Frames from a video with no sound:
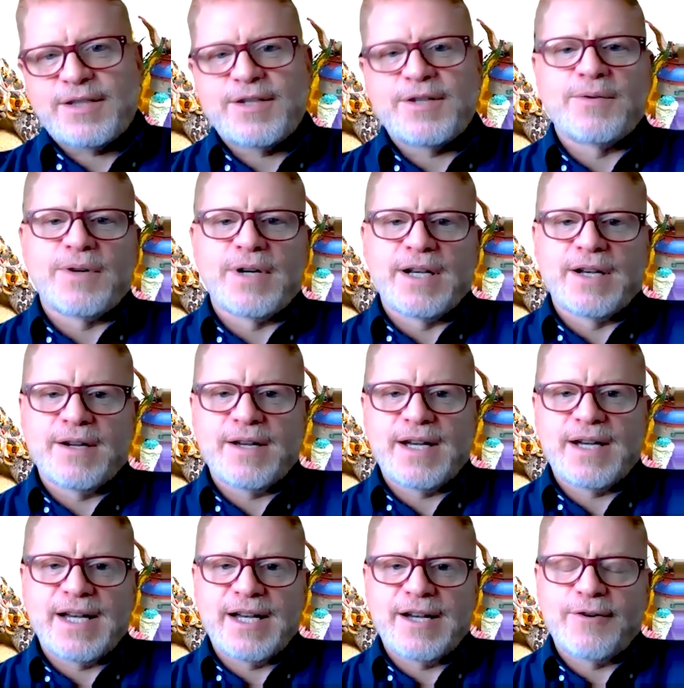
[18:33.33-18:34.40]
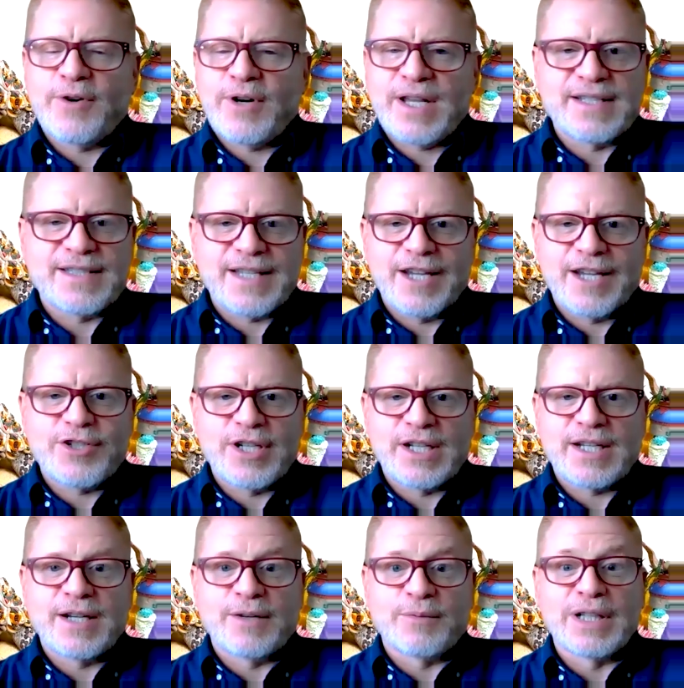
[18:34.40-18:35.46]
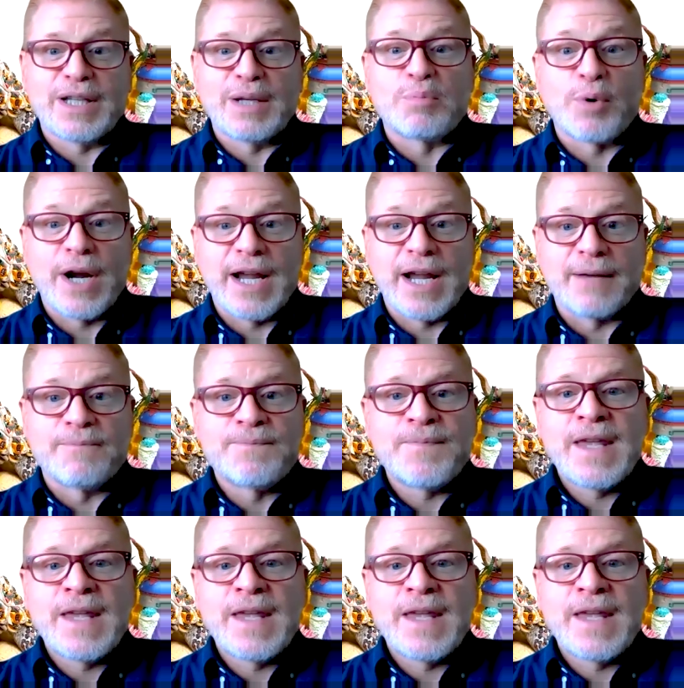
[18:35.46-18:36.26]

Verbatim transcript: to an uh, organization can really bring.